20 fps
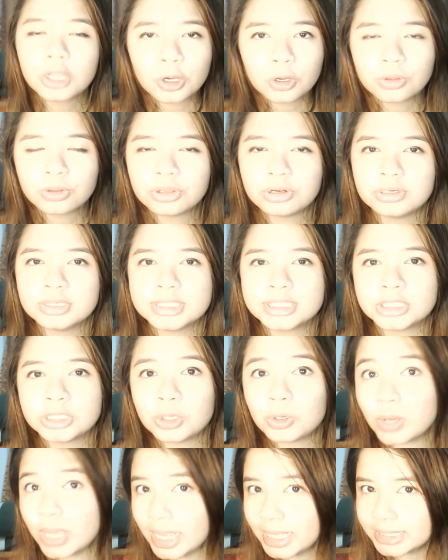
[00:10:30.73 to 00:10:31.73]
No, there is
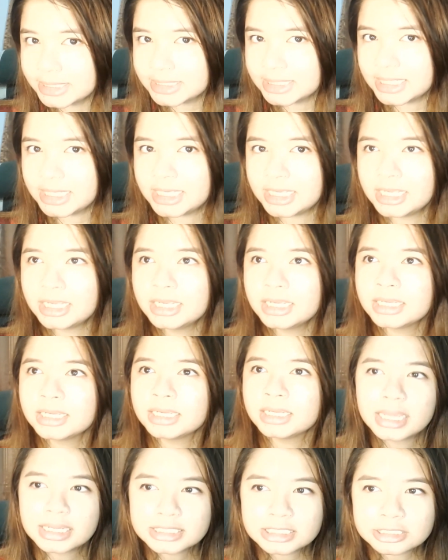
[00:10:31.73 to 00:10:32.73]
no essay.
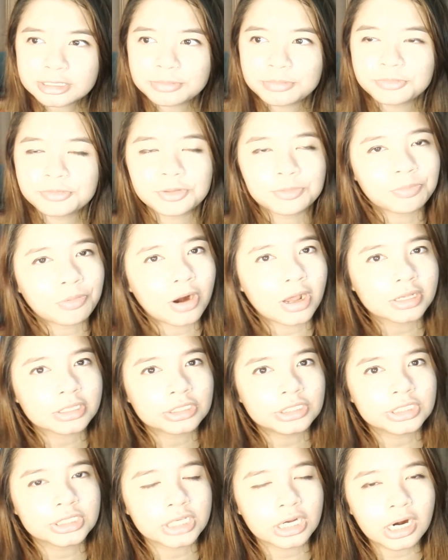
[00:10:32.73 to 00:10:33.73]
Yes, some of the
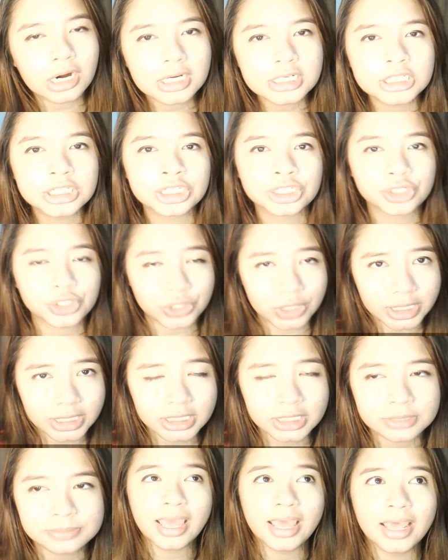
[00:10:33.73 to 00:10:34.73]
proctors are
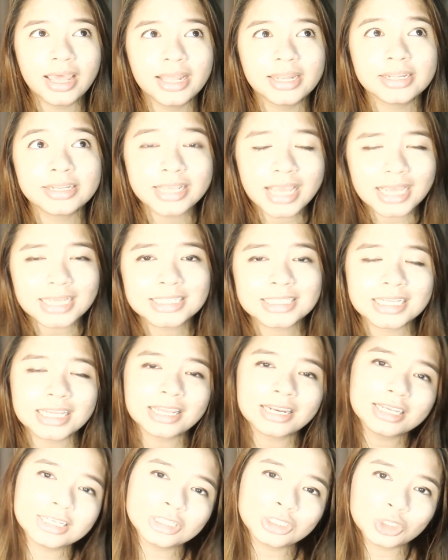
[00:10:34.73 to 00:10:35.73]
strict. And yes,
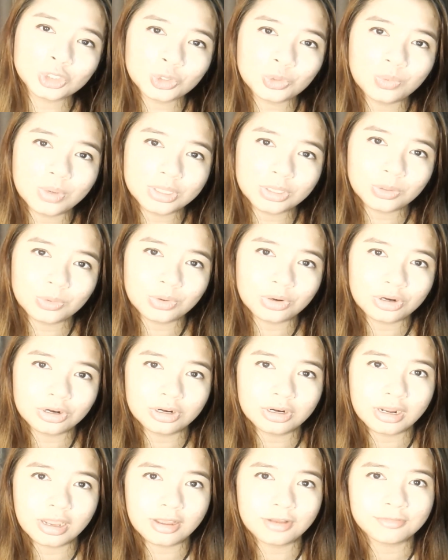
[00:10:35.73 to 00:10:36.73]
it is true what you
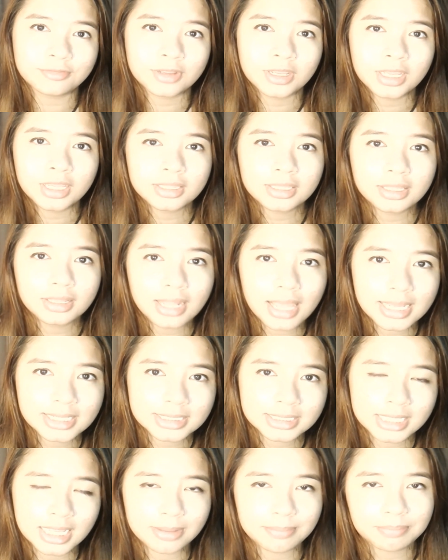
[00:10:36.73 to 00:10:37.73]
heard of the
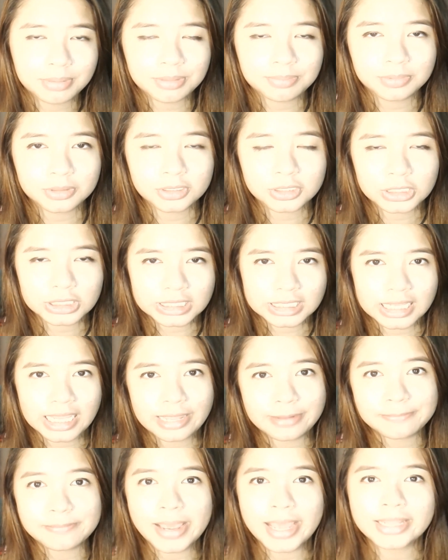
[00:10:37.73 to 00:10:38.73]
last time people took the
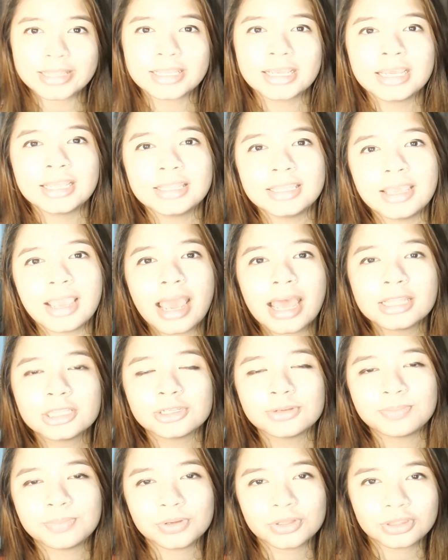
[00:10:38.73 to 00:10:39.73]
NMAT. They had
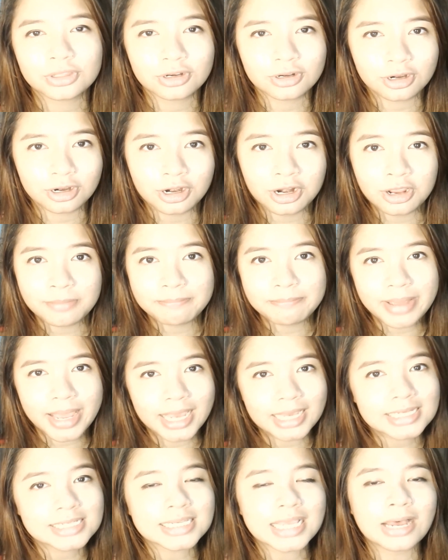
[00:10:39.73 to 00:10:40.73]
to put their
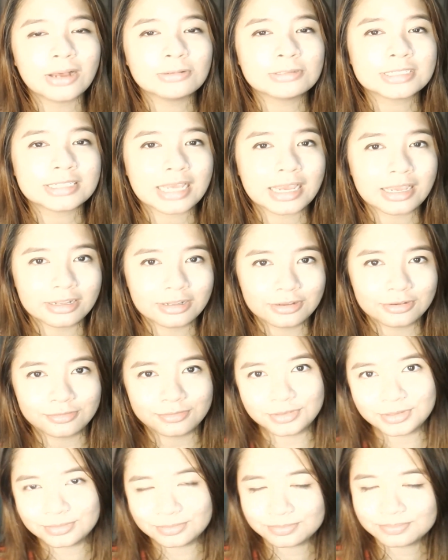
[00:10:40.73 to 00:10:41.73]
bags outside of
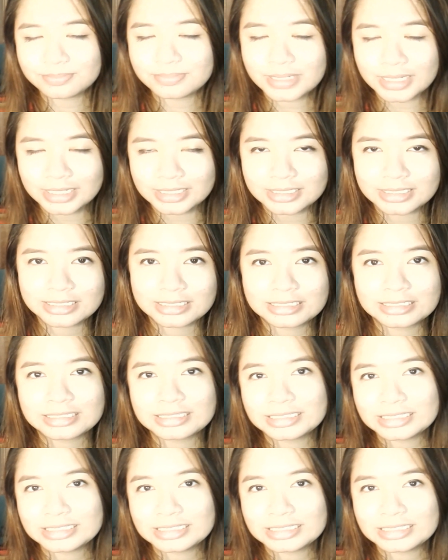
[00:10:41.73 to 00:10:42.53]
the place.